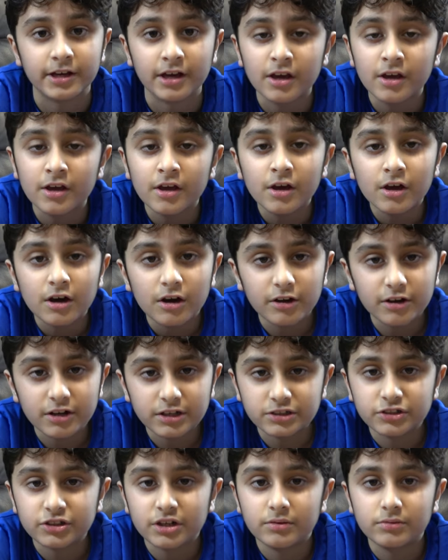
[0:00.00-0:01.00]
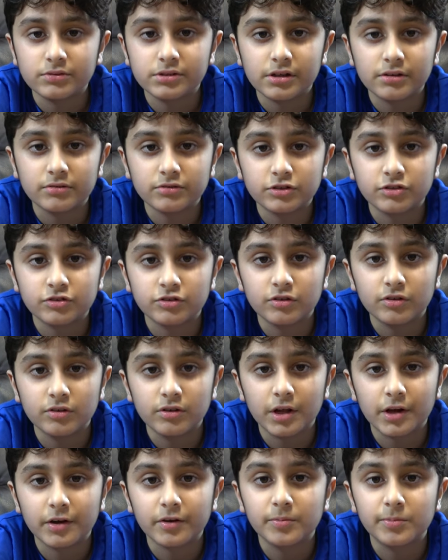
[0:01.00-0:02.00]
On our channel we don't just do
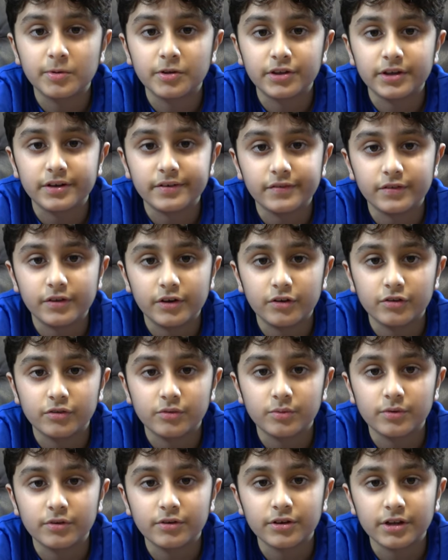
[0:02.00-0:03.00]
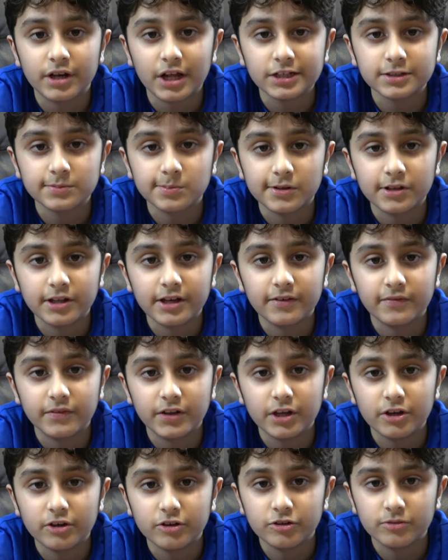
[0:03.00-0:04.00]
Lego building videos, we do K'Nex building
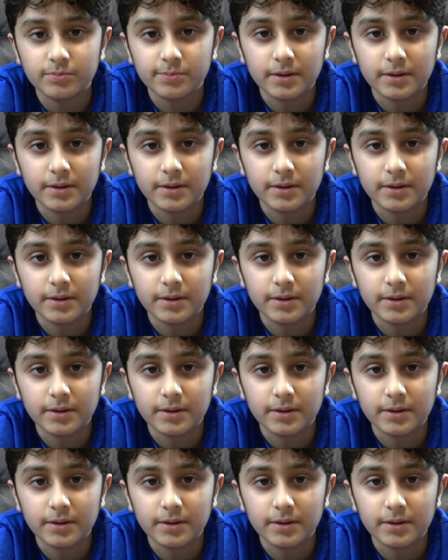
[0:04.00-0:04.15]
videos,